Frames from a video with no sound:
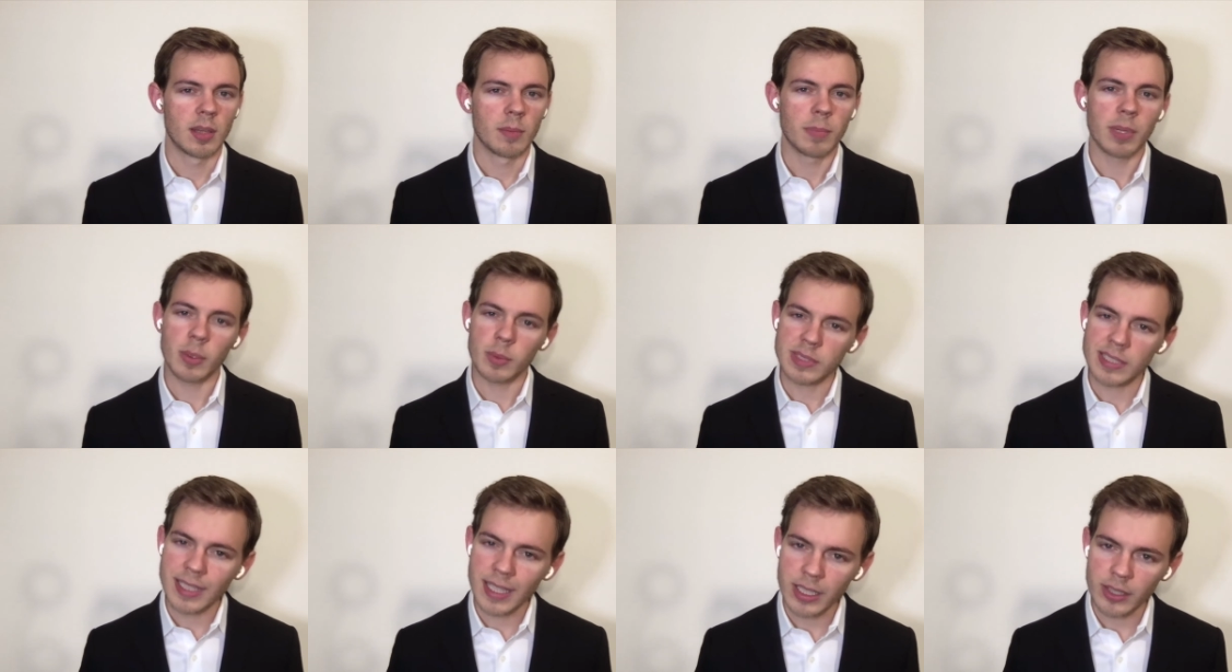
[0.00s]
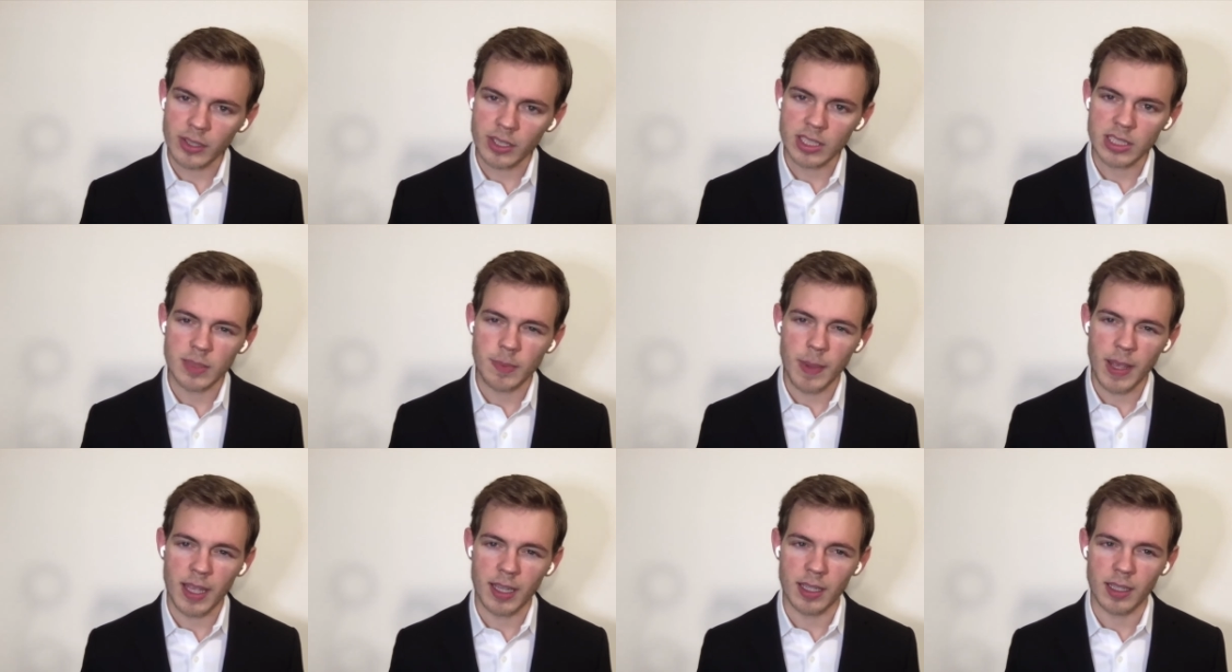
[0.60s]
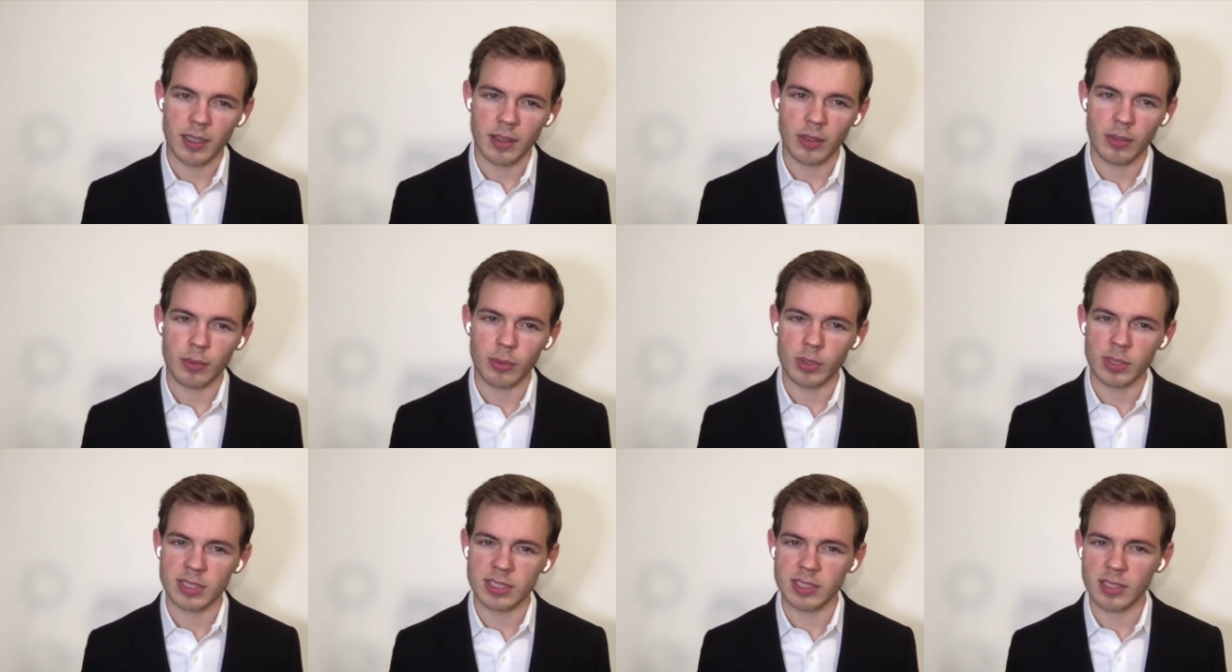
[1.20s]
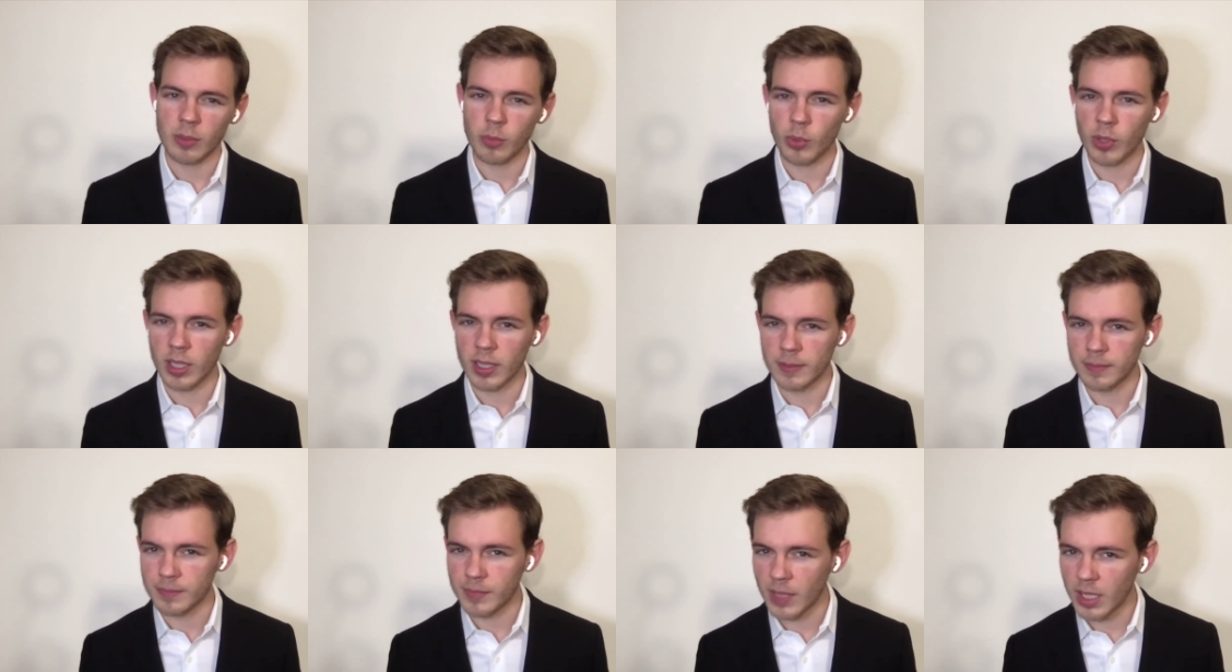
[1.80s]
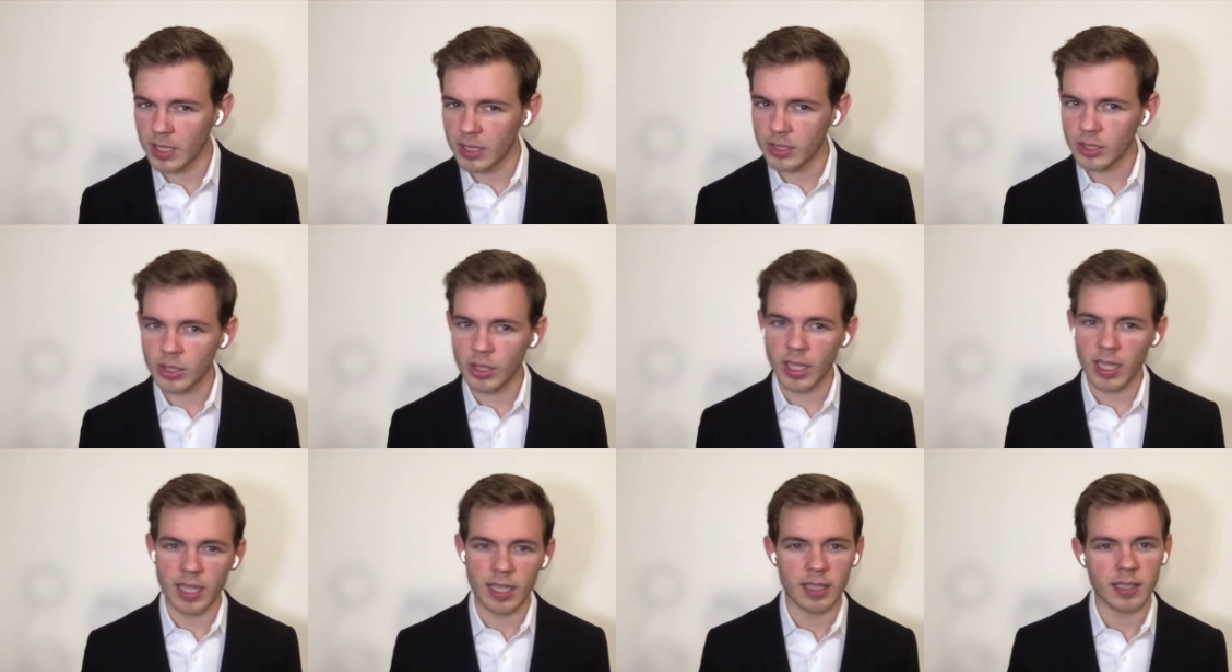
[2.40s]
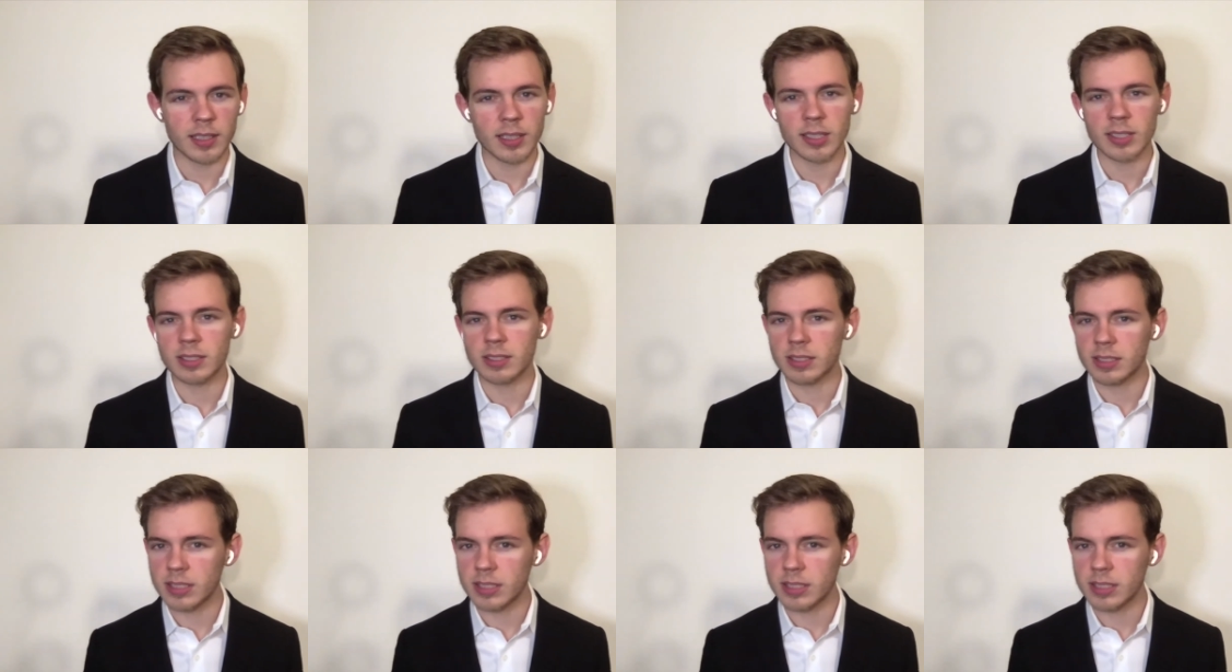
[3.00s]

but it was later expanded through a somewhat underhanded,